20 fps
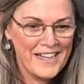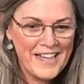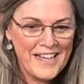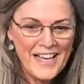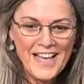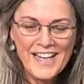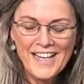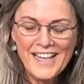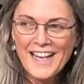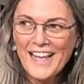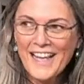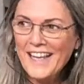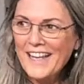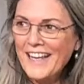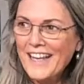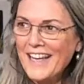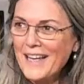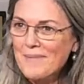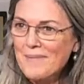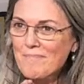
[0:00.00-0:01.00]
and
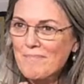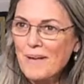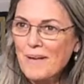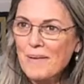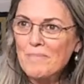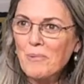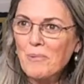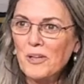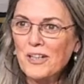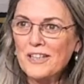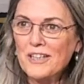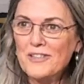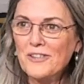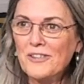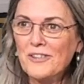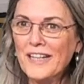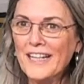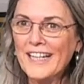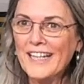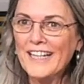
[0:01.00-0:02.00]
I'm
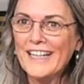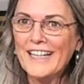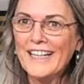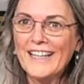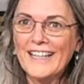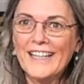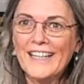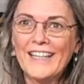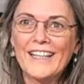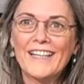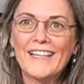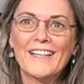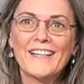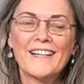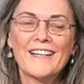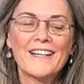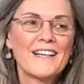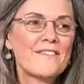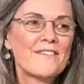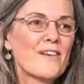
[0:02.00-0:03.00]
monitoring the
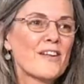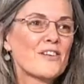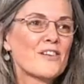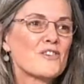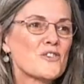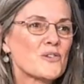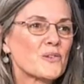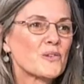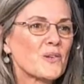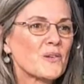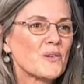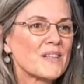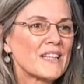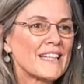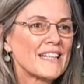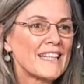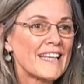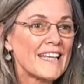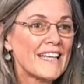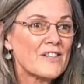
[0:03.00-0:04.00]
eventual
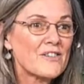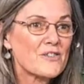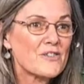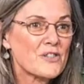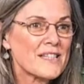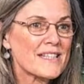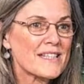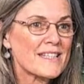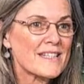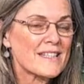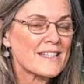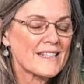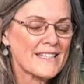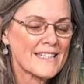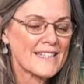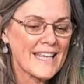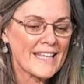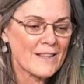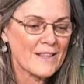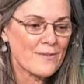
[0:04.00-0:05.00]
interest to
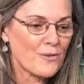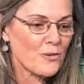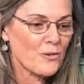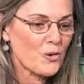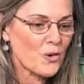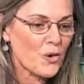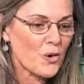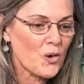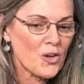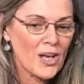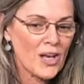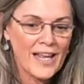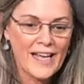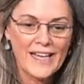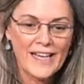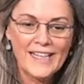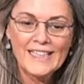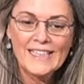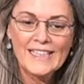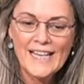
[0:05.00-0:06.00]
take the floor
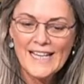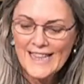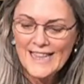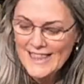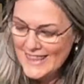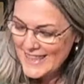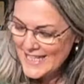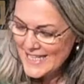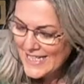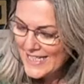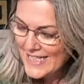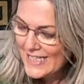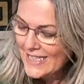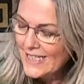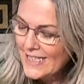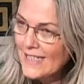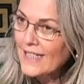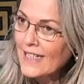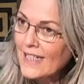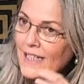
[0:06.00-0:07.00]
online. I
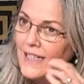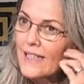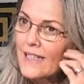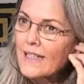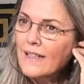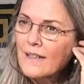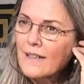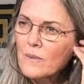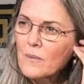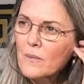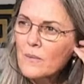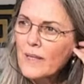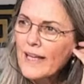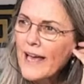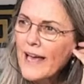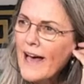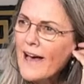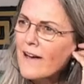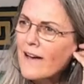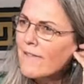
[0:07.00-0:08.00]
think we
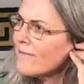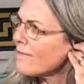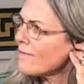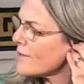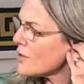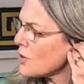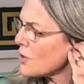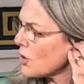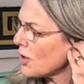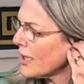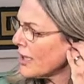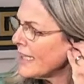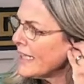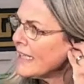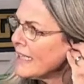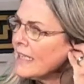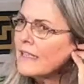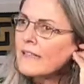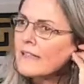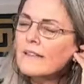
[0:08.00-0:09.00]
have
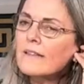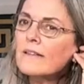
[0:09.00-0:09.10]
Turkey.